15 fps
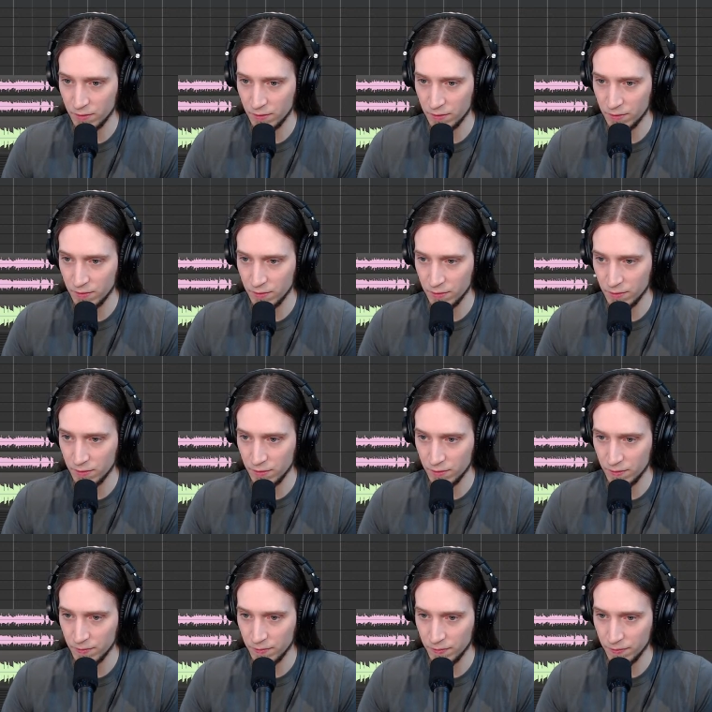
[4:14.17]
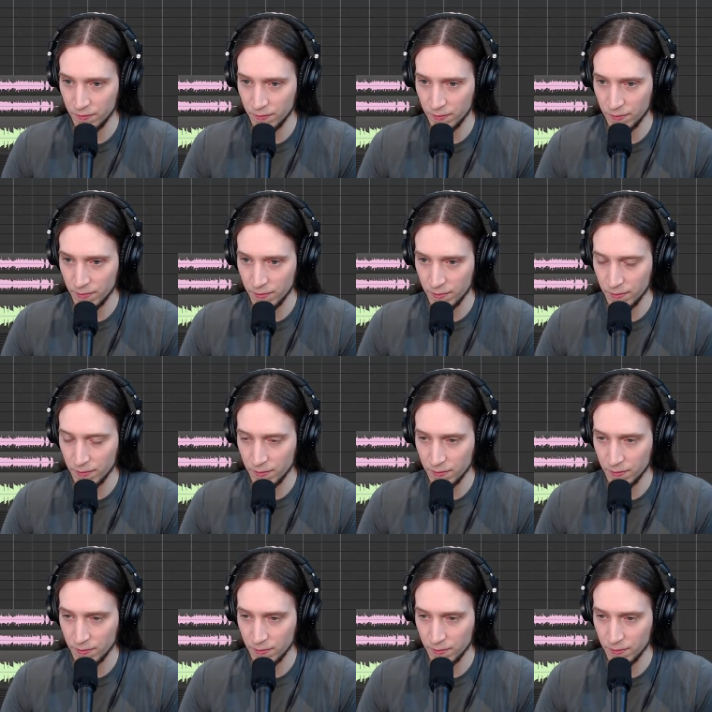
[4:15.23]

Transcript: Nothing is said.